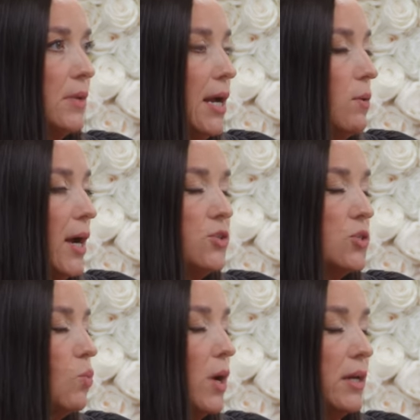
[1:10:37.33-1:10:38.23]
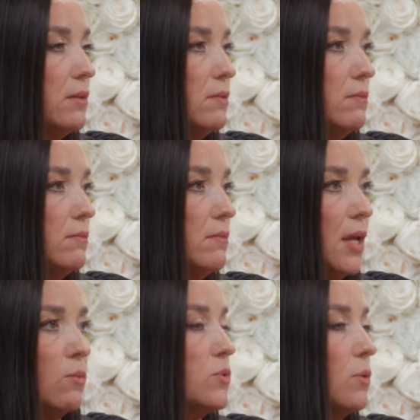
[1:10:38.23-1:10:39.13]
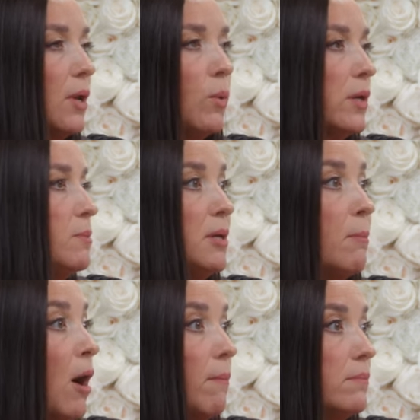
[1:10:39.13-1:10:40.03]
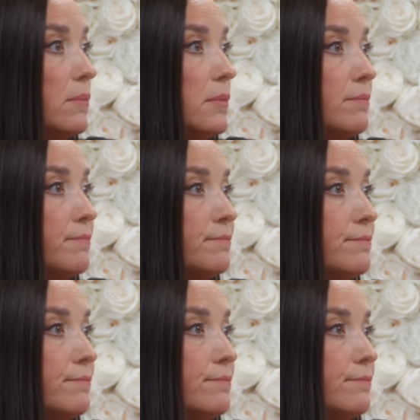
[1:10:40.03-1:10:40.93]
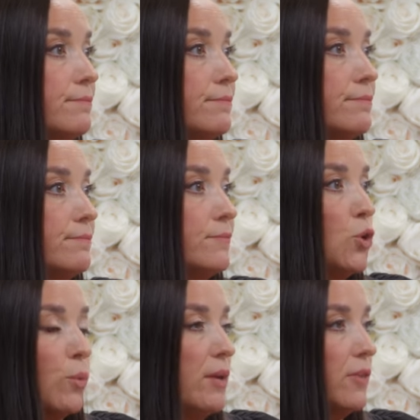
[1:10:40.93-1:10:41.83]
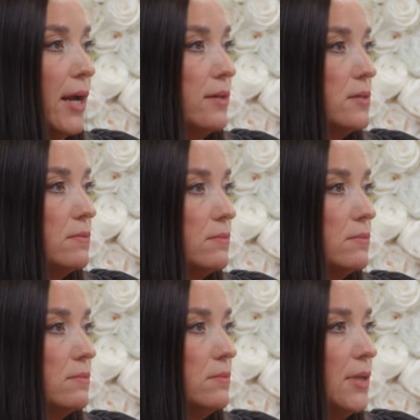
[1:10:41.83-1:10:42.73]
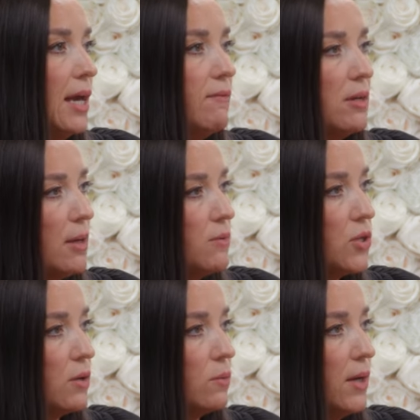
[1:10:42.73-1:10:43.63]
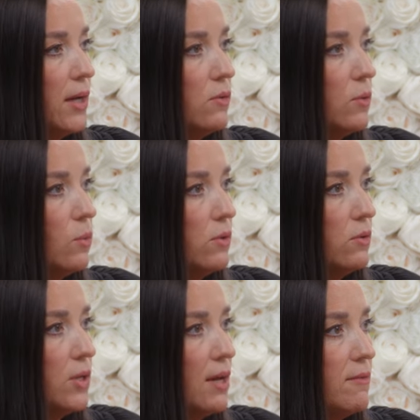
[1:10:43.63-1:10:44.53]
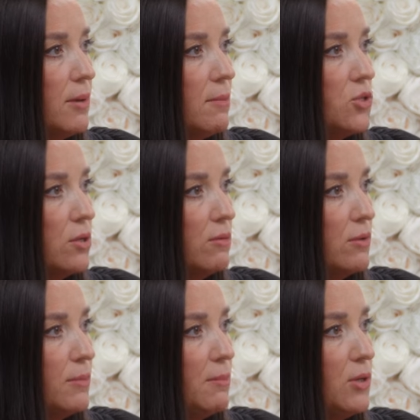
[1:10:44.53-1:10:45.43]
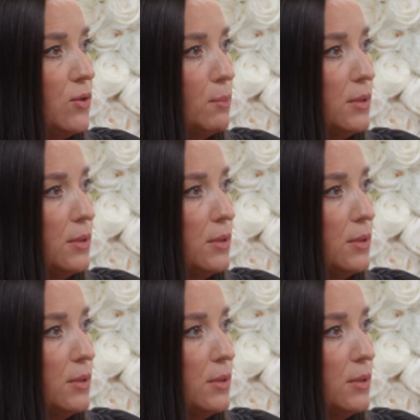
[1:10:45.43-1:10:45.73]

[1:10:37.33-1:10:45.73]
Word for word: I, I just wanted the end result. I wanted to be a mom you didn't want to see what her red flags, the red flags, like having a baby shower. Wow, yeah. in the world are you having a baby shower for a baby you're not right.